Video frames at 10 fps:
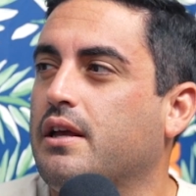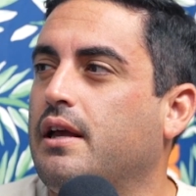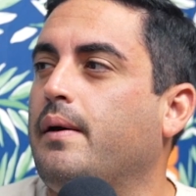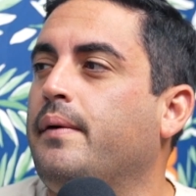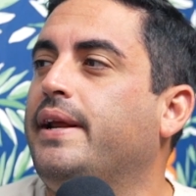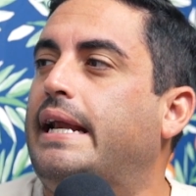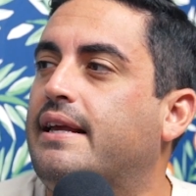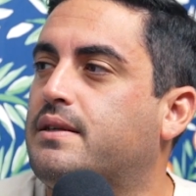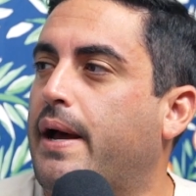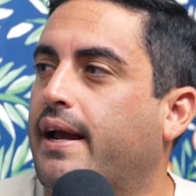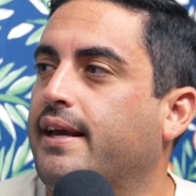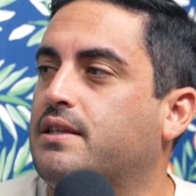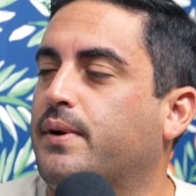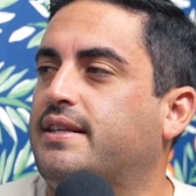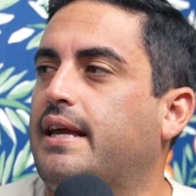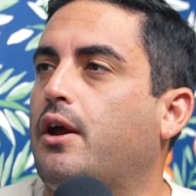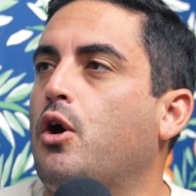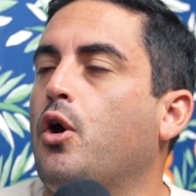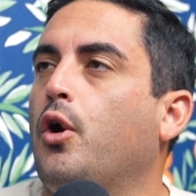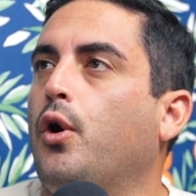it is about kids, but it's like,
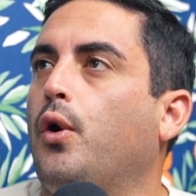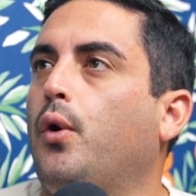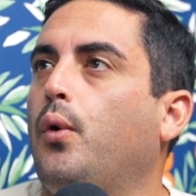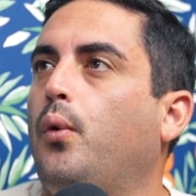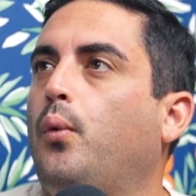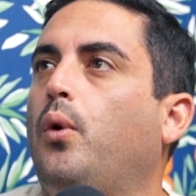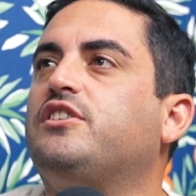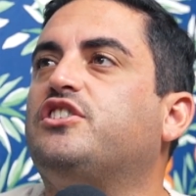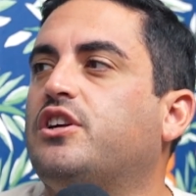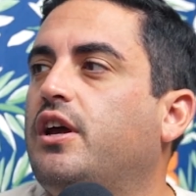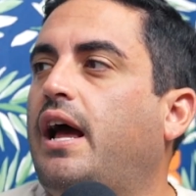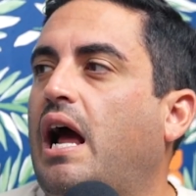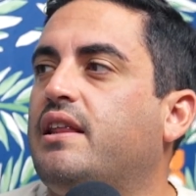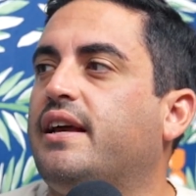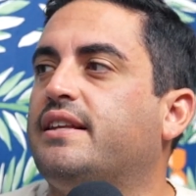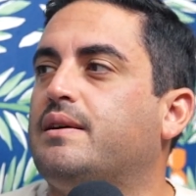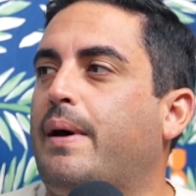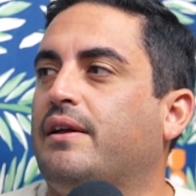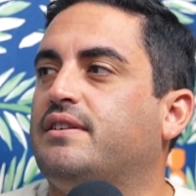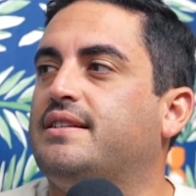I think it's
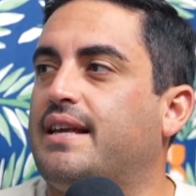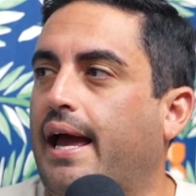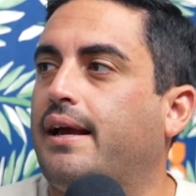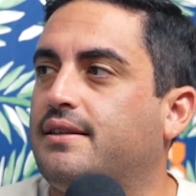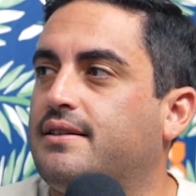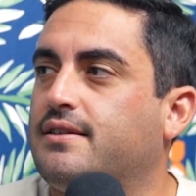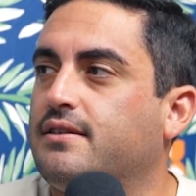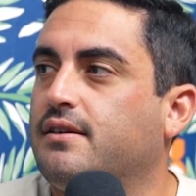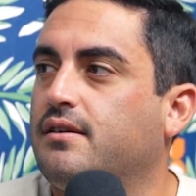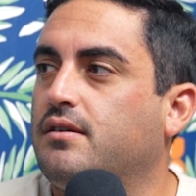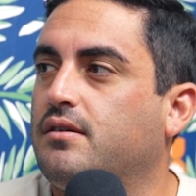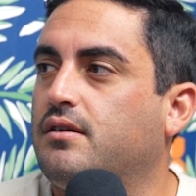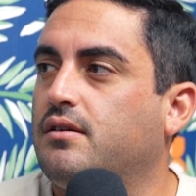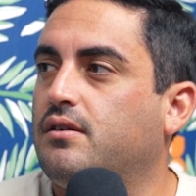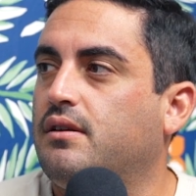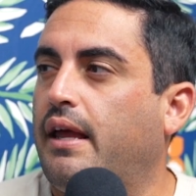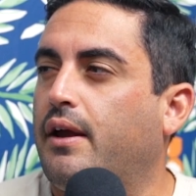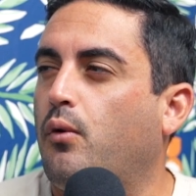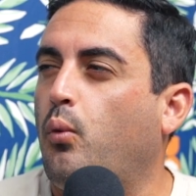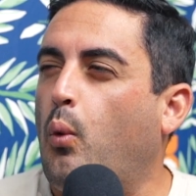about sex.
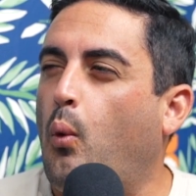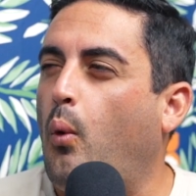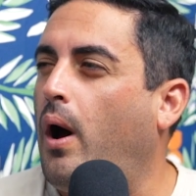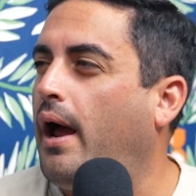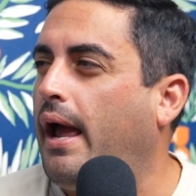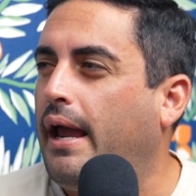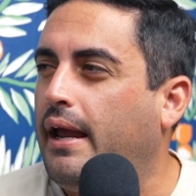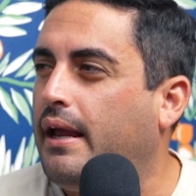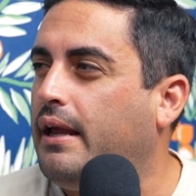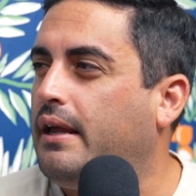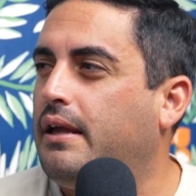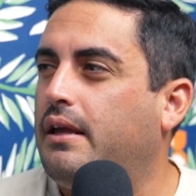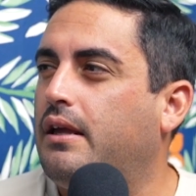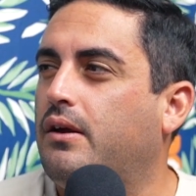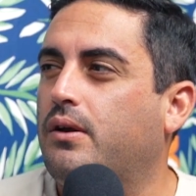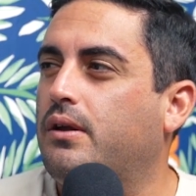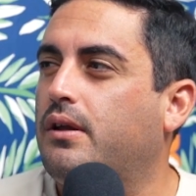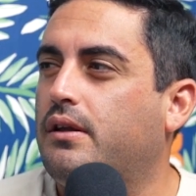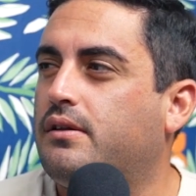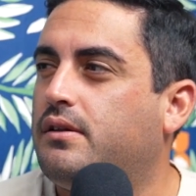Like,
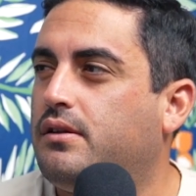why,